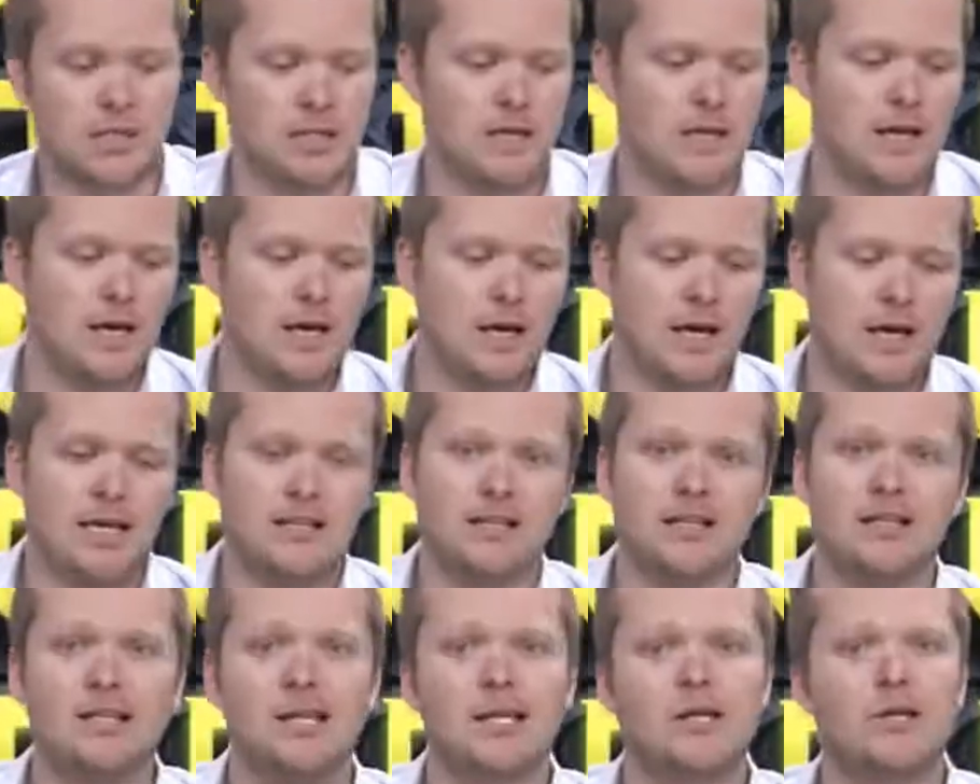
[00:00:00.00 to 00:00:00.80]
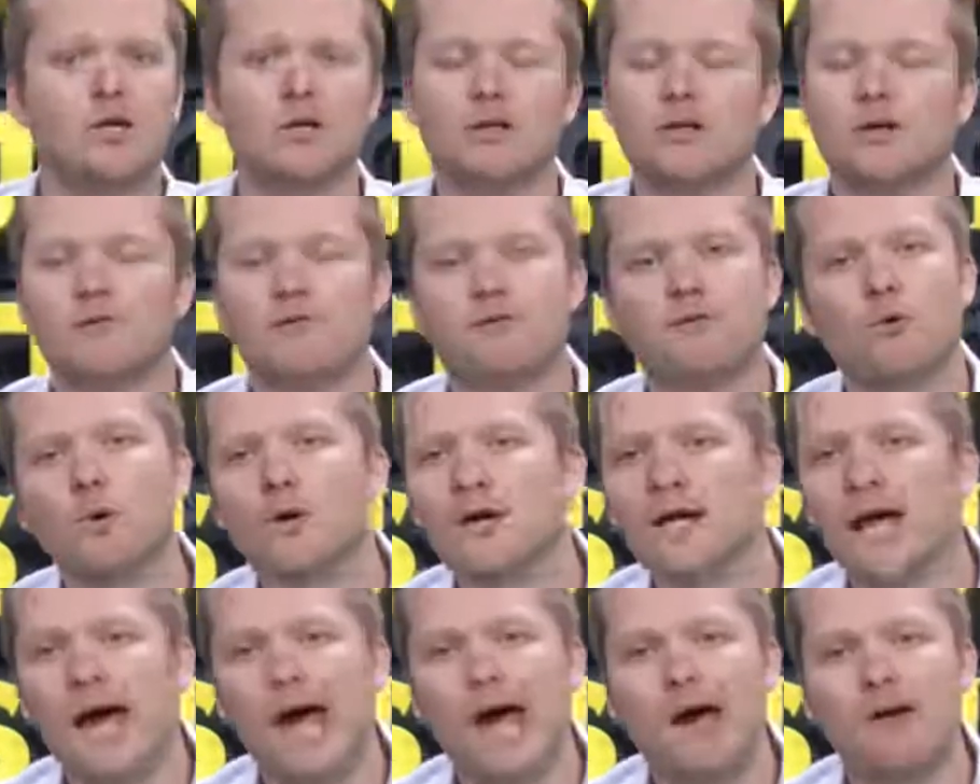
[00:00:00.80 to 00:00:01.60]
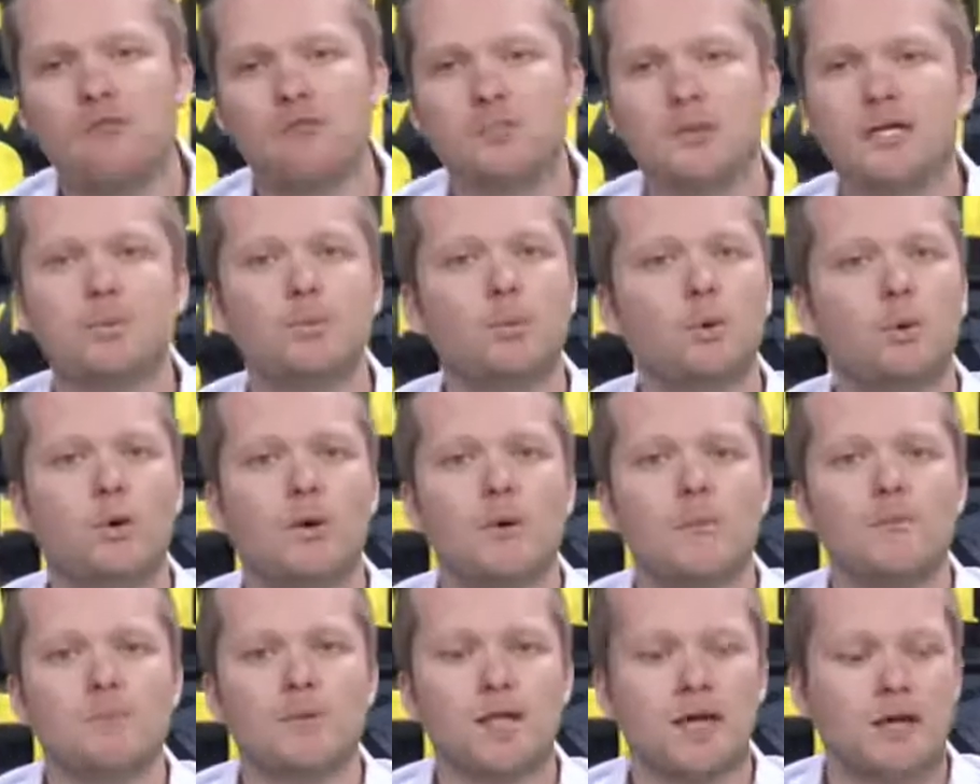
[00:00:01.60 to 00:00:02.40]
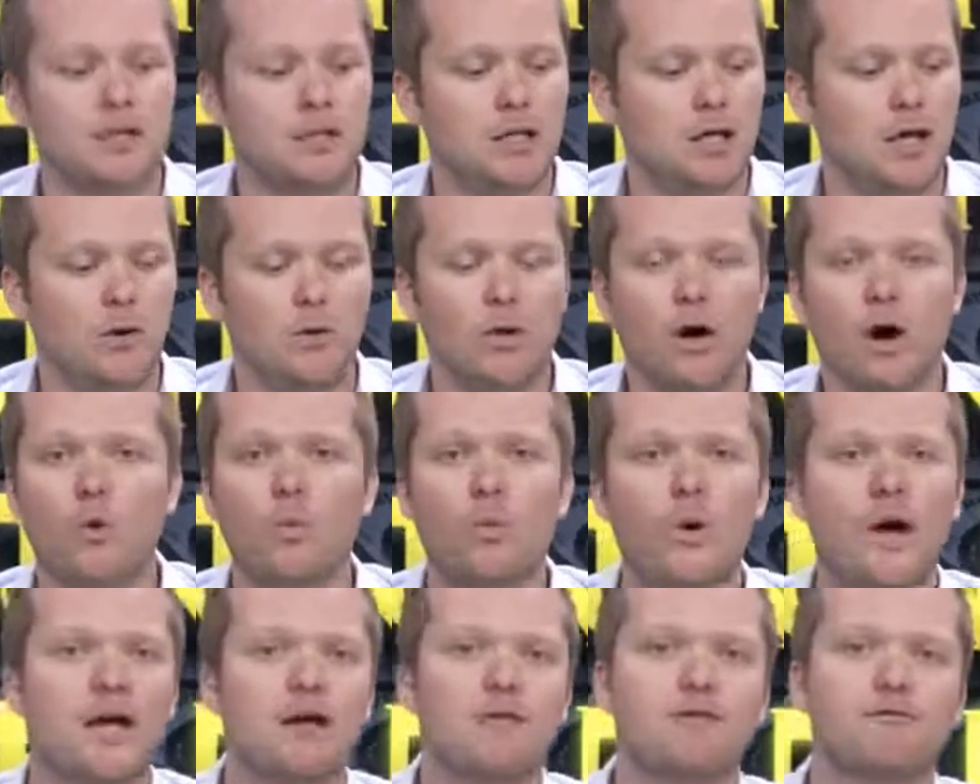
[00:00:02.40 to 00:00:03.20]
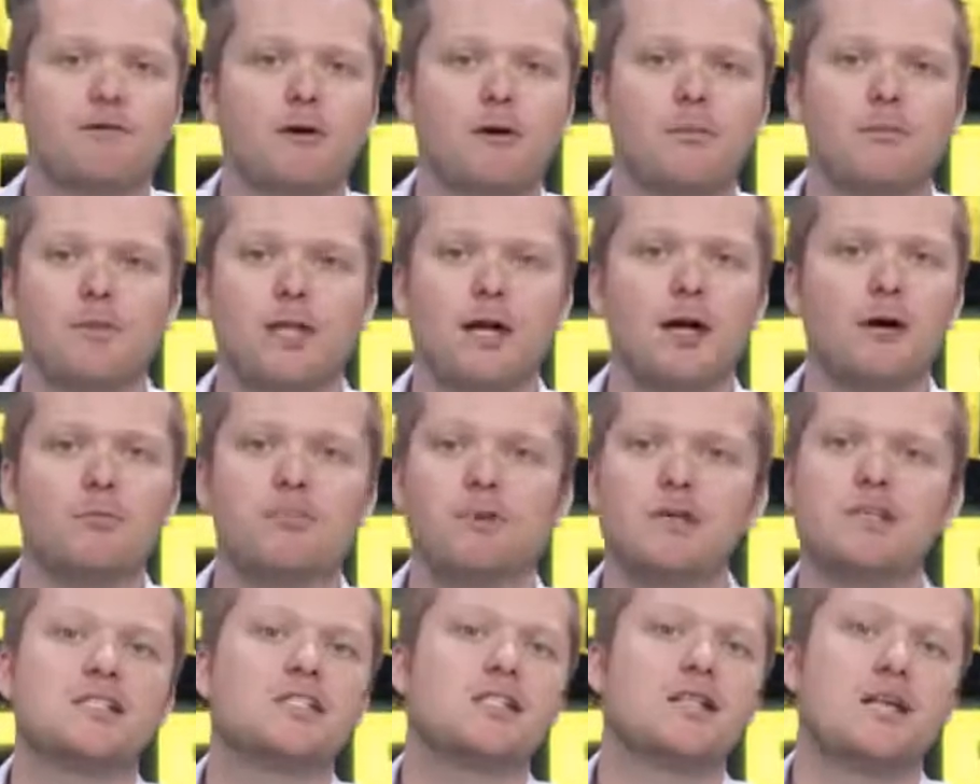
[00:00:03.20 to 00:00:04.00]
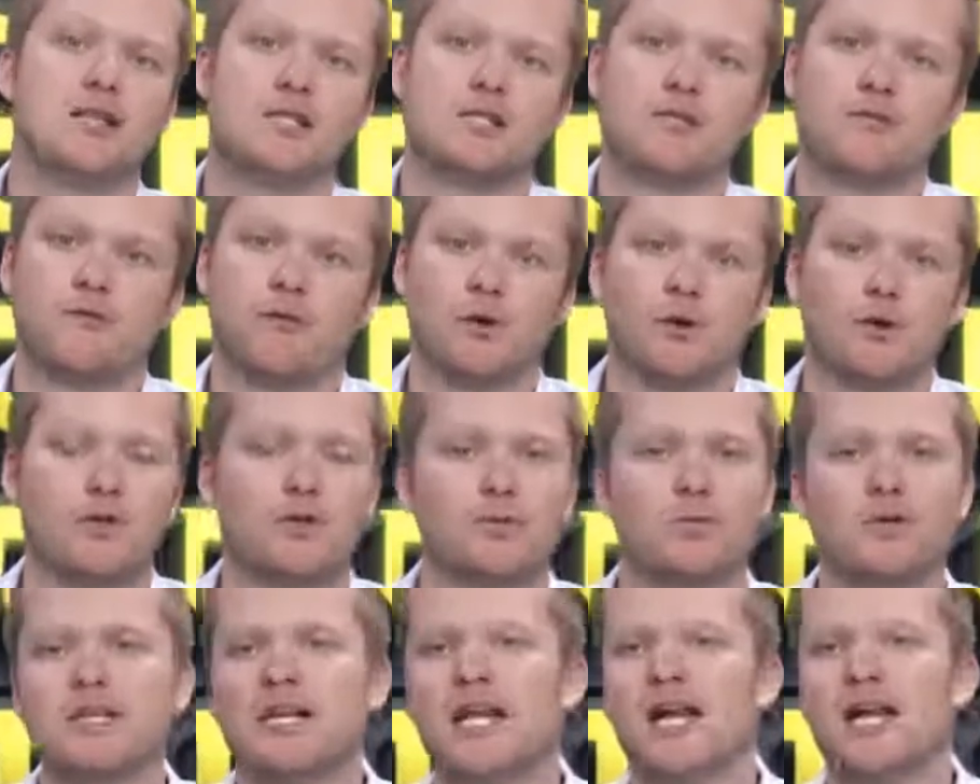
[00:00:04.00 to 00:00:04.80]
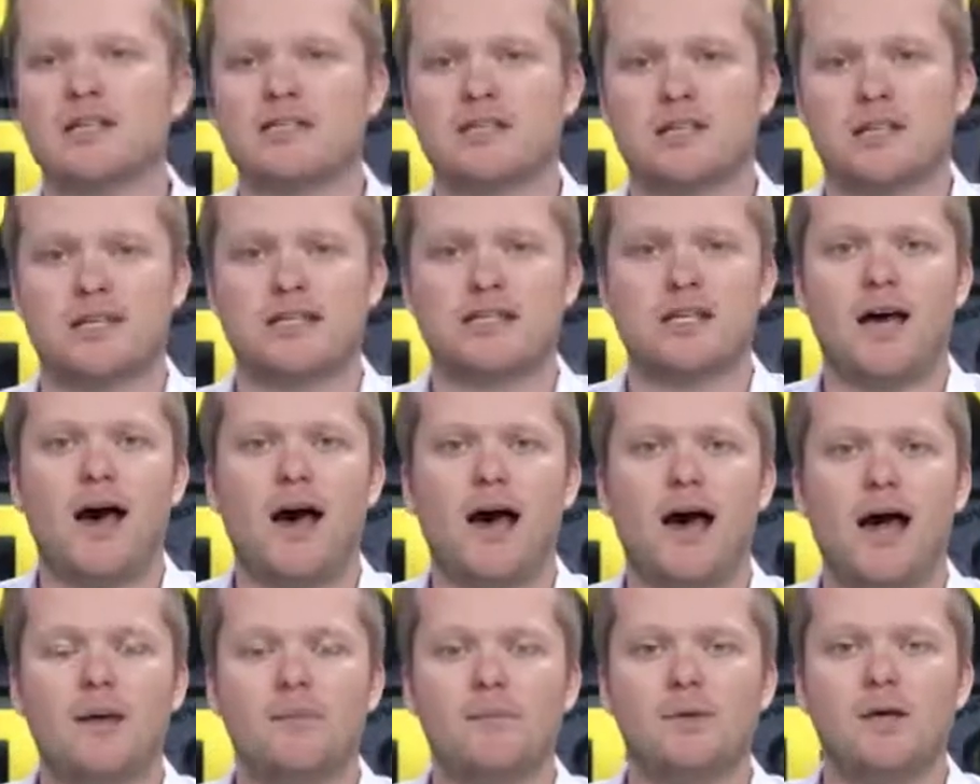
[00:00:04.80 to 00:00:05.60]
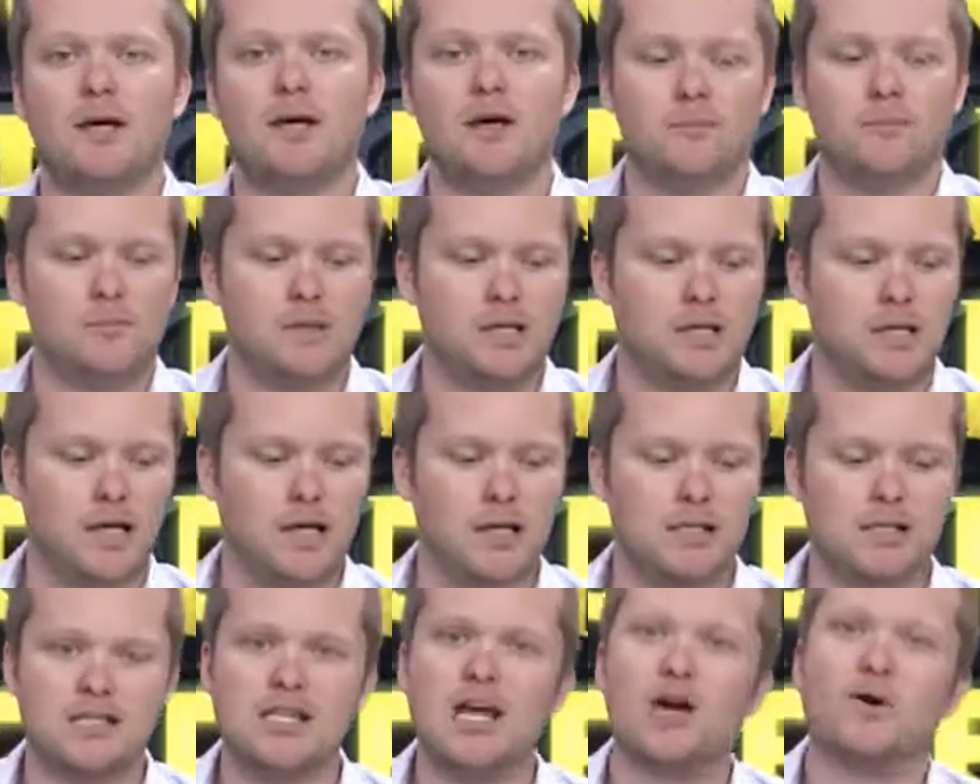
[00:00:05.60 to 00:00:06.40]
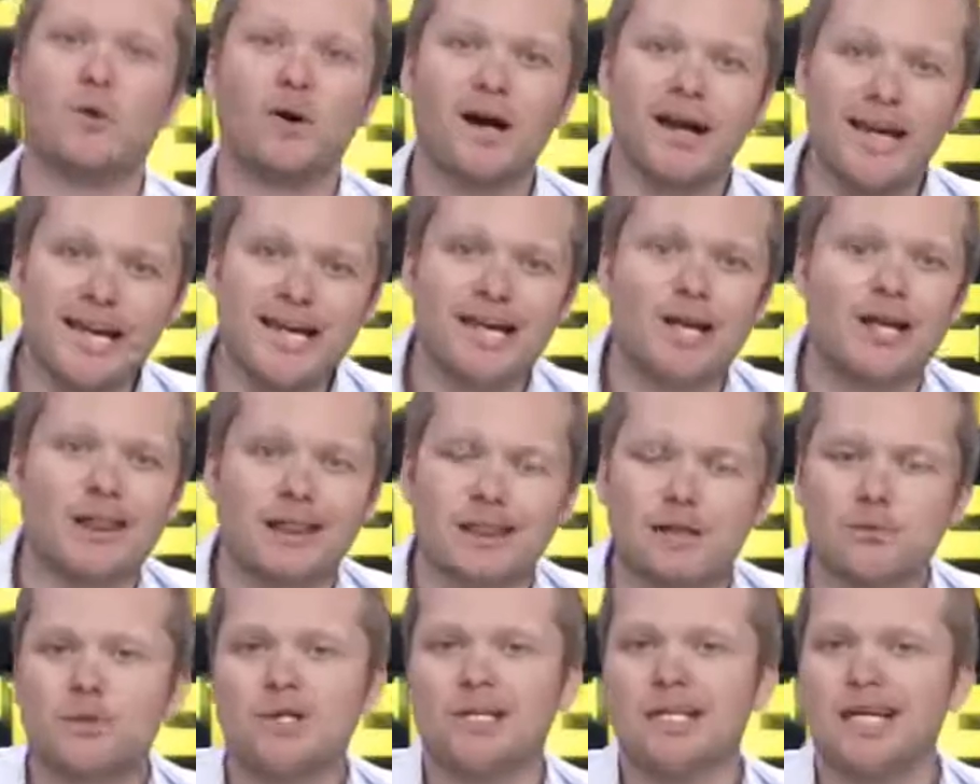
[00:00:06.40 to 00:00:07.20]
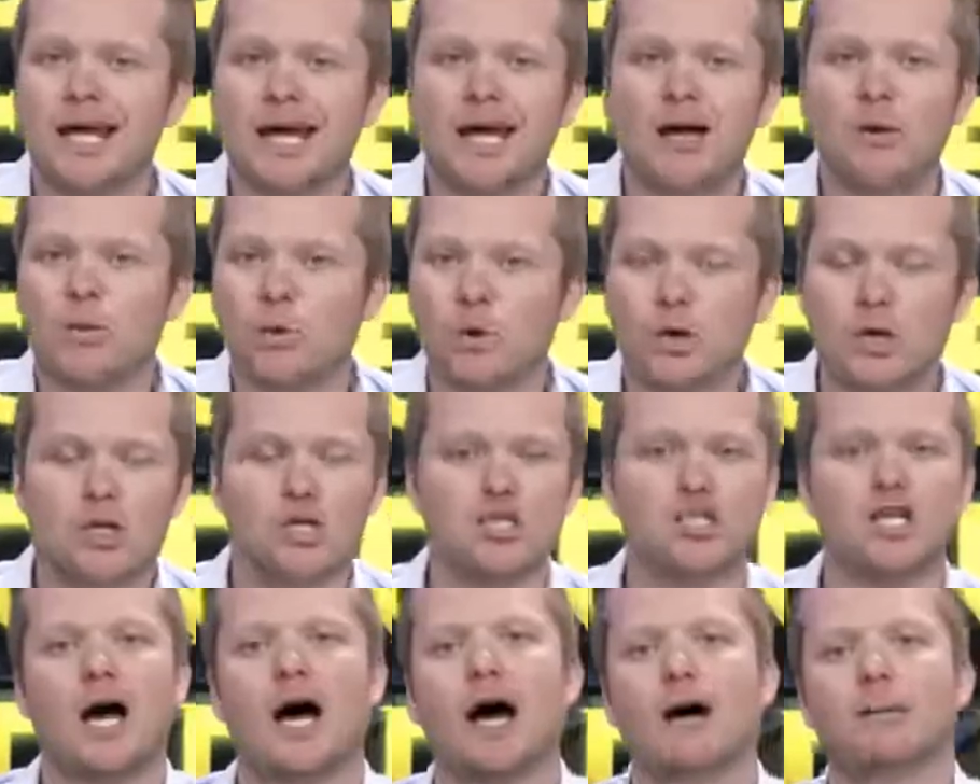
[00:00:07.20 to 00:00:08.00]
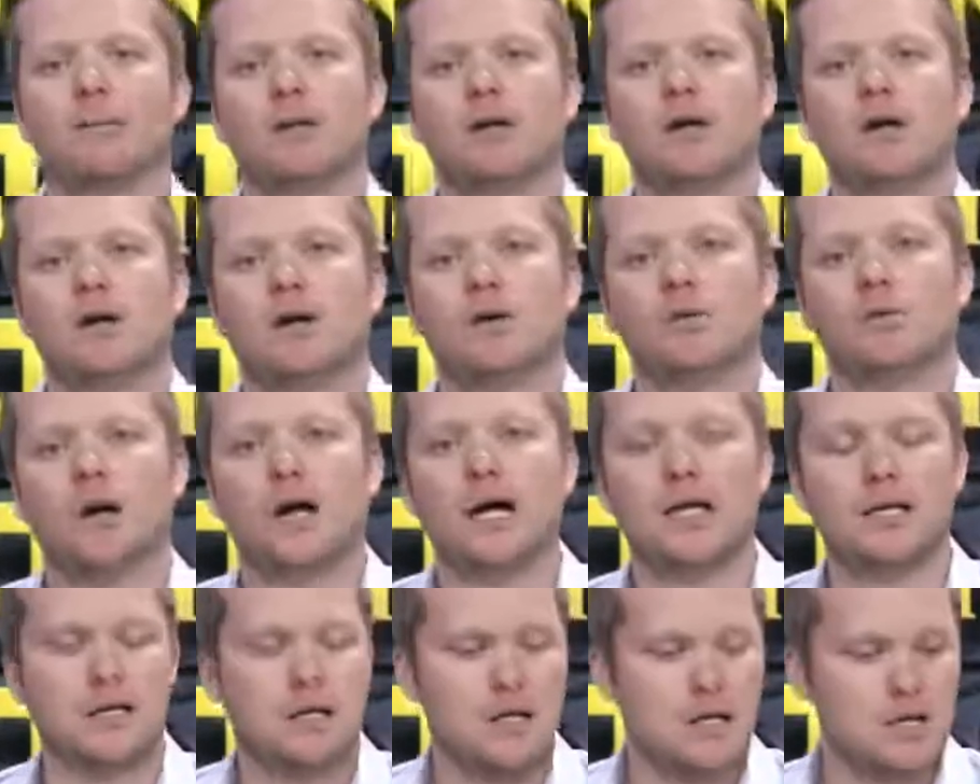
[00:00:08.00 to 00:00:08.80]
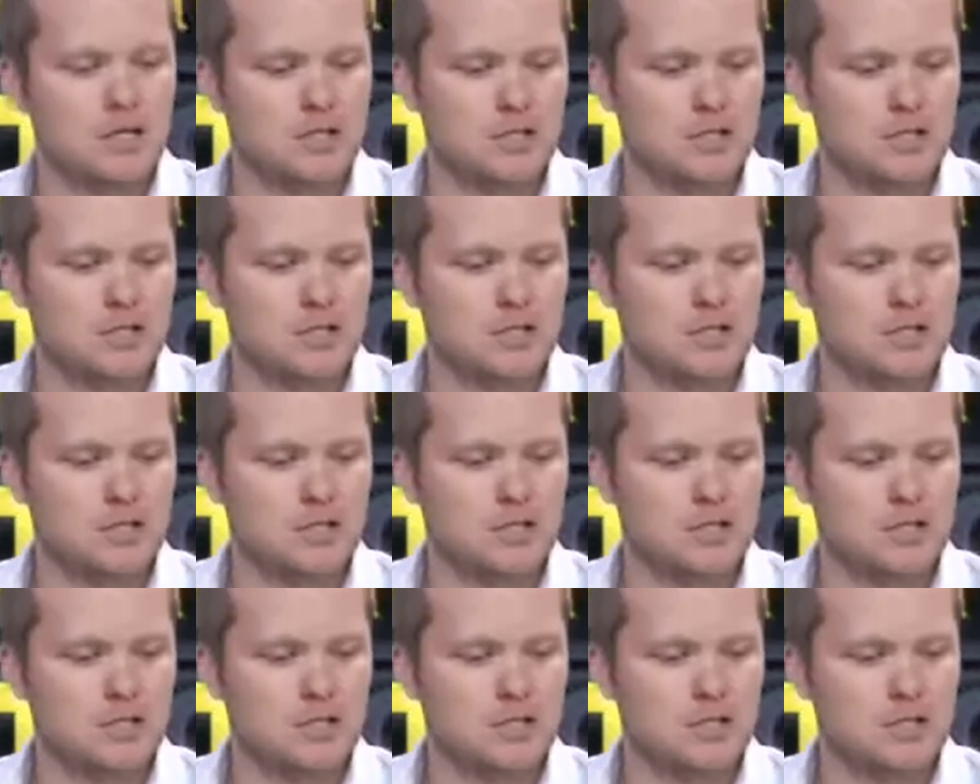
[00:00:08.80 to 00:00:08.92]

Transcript: And, and then they couldn't afford to have people you know, away from their business for three days at a time because they were in a three day workshop right?